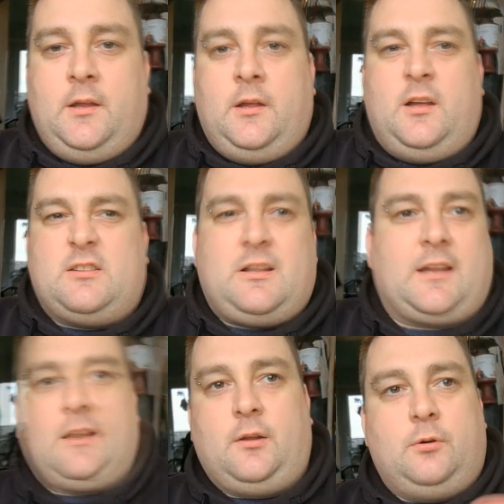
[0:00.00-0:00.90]
It's
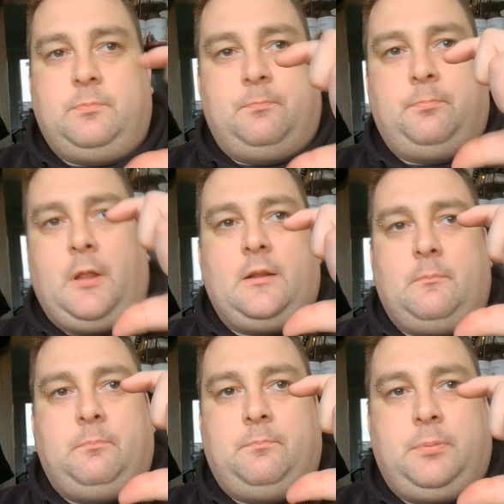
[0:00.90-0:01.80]
like a little pl
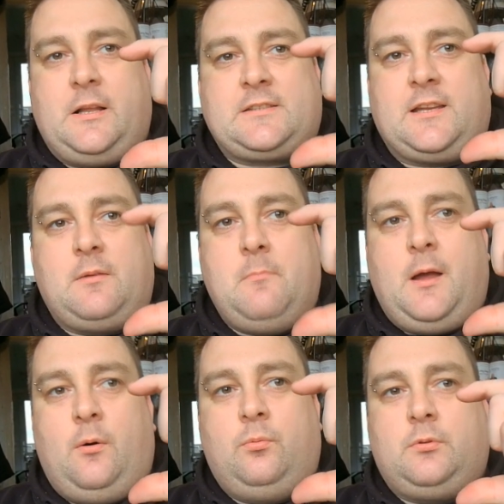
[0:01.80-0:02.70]
plastic and
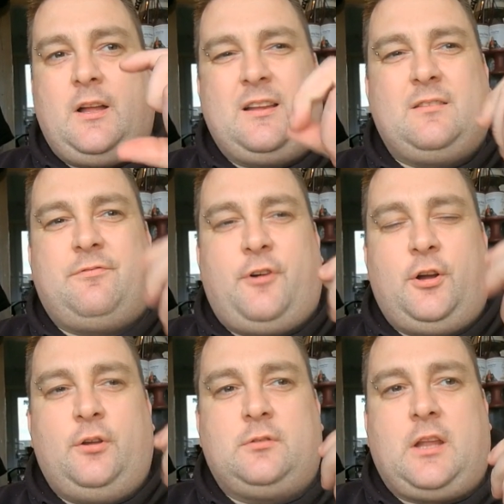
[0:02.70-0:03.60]
metal like
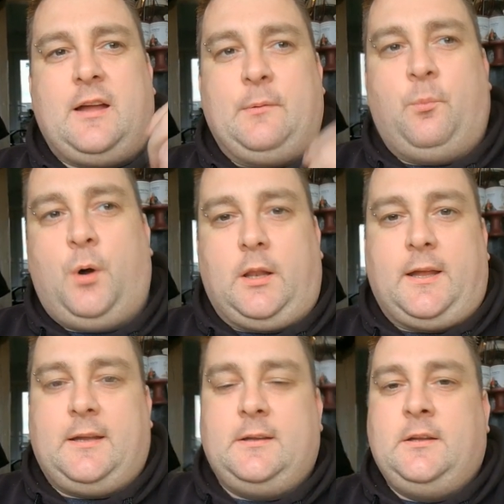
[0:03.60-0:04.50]
foil lined
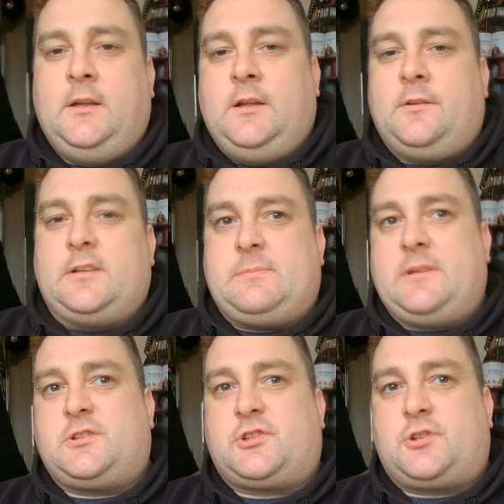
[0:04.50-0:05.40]
wallet that's
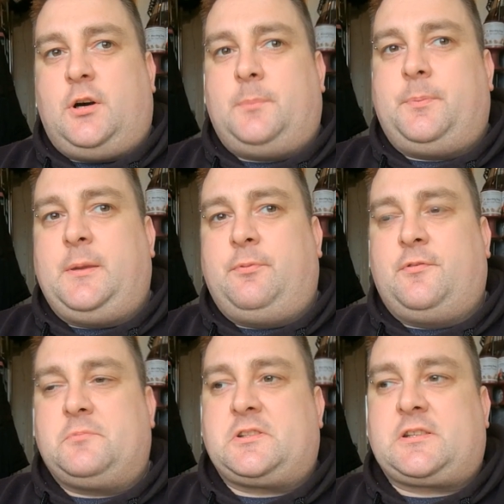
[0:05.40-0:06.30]
meant to stop people
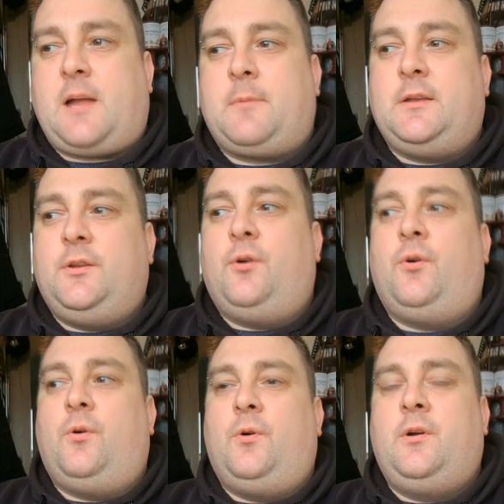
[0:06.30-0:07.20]
from scamming
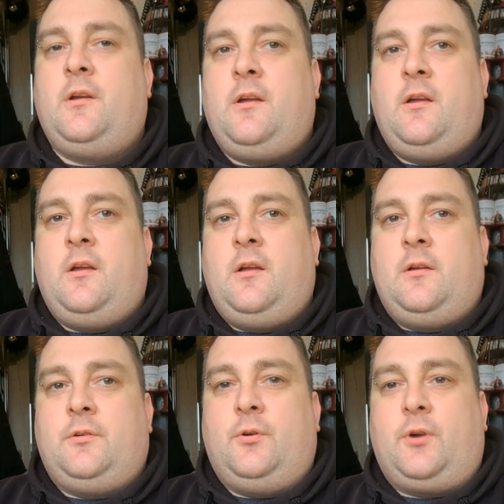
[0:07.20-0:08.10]
your
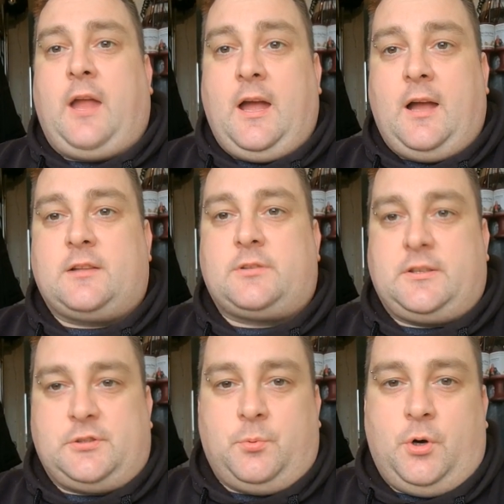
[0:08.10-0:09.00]
your cards
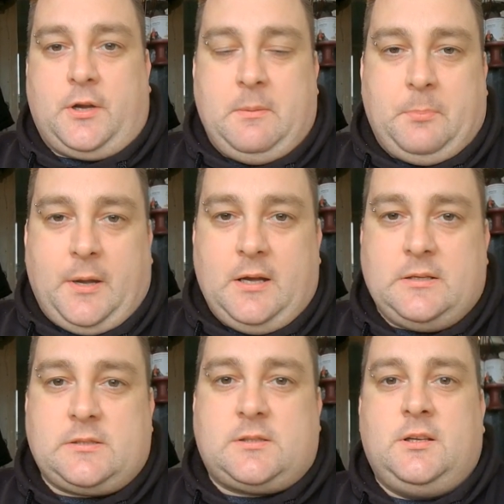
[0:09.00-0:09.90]
as you're walking
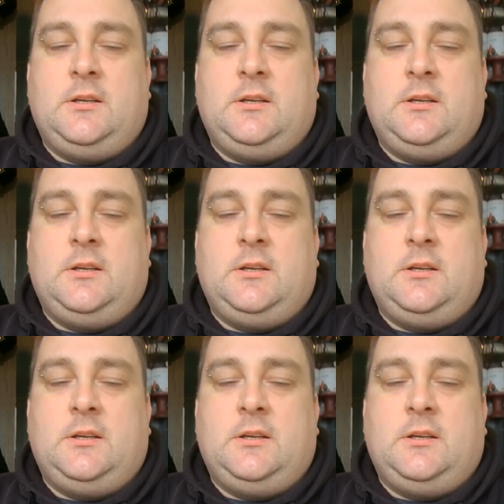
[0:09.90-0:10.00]
past.